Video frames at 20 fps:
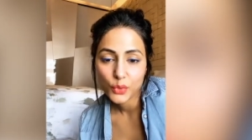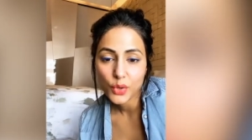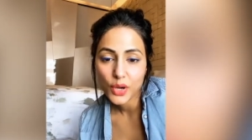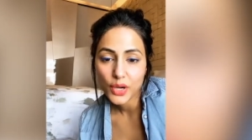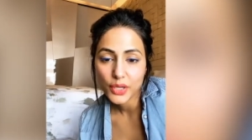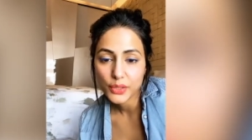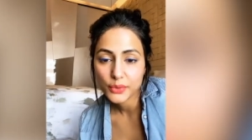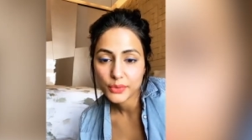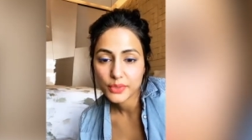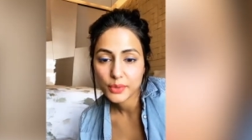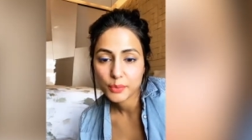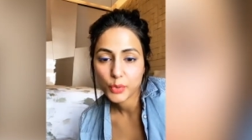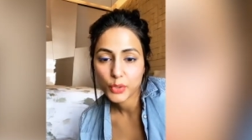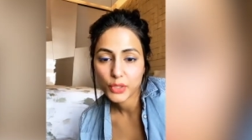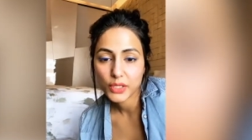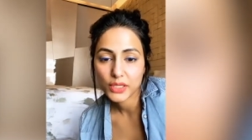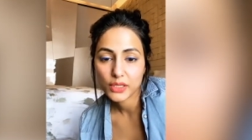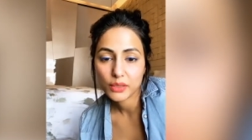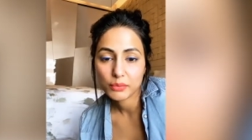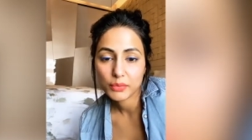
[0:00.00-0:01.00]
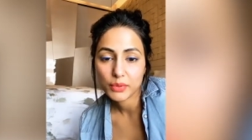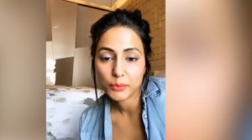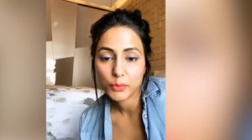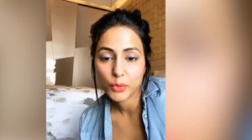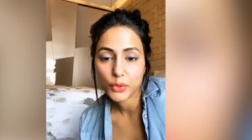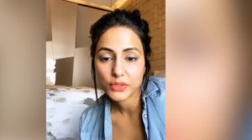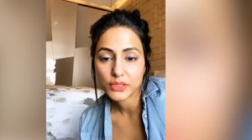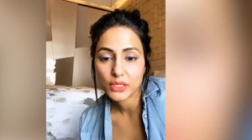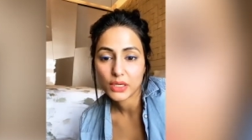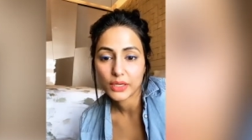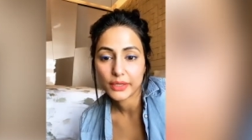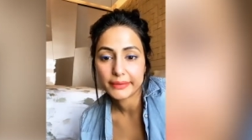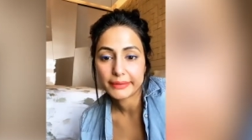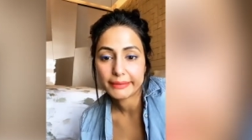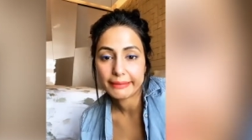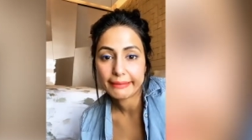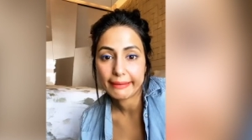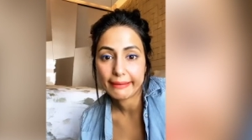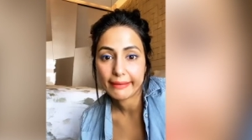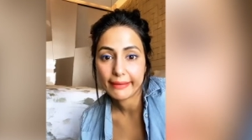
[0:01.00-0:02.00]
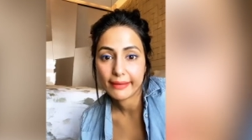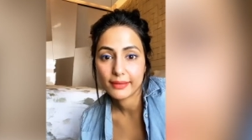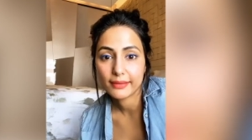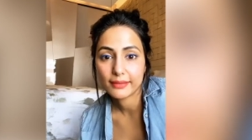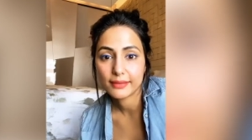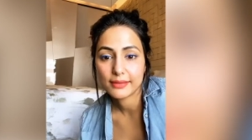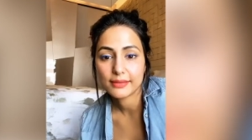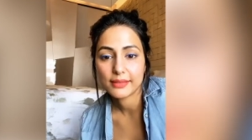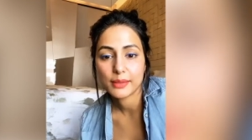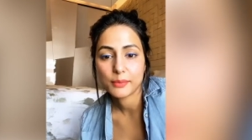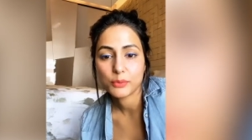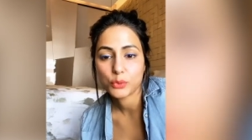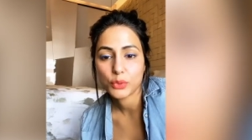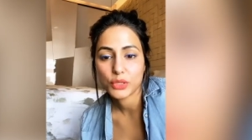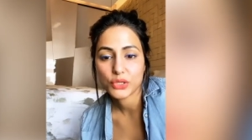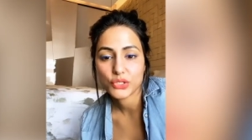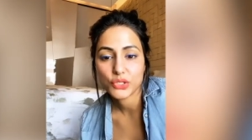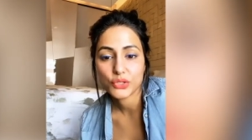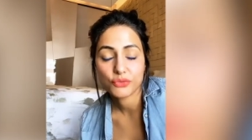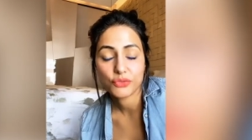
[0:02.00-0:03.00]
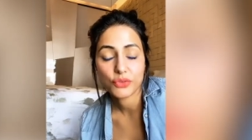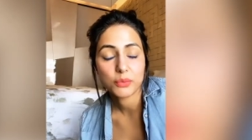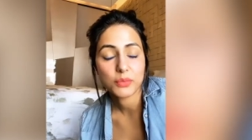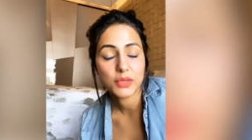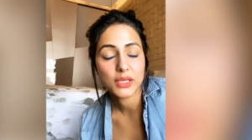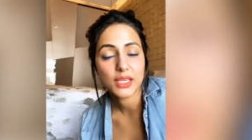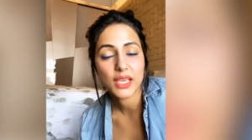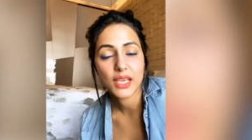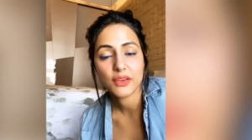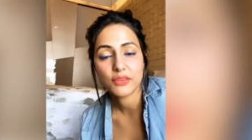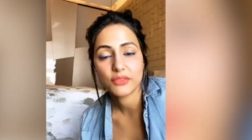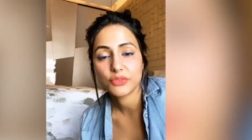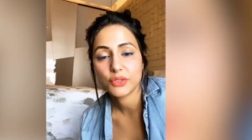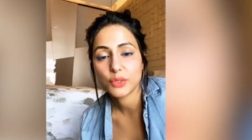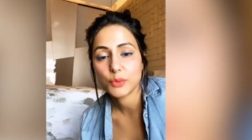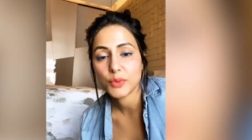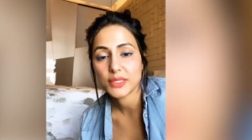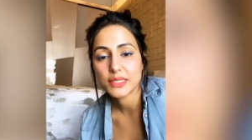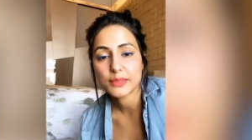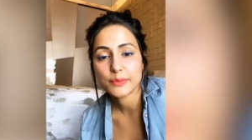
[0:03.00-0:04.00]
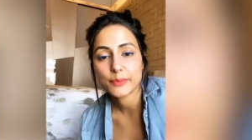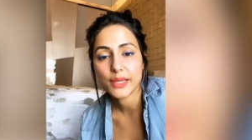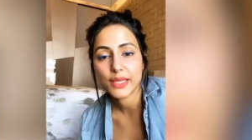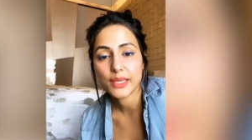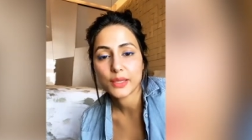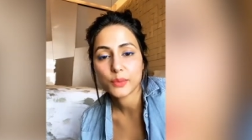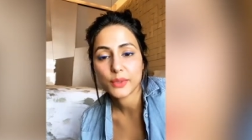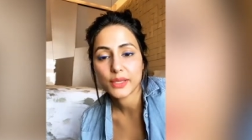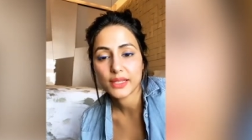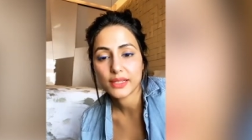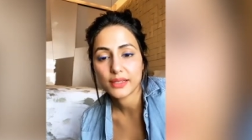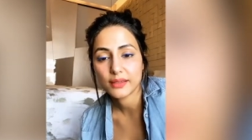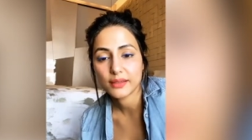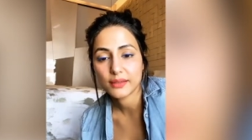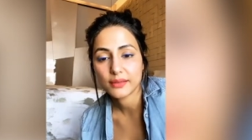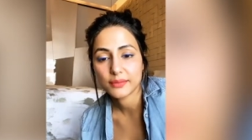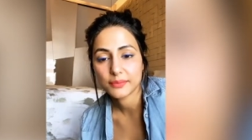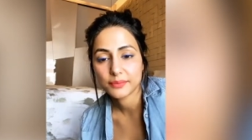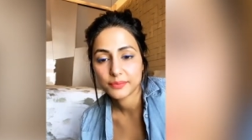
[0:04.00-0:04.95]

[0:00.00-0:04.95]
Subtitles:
Who are you supporting in Bigg Boss? Again, the same question for me. Everyone's playing well.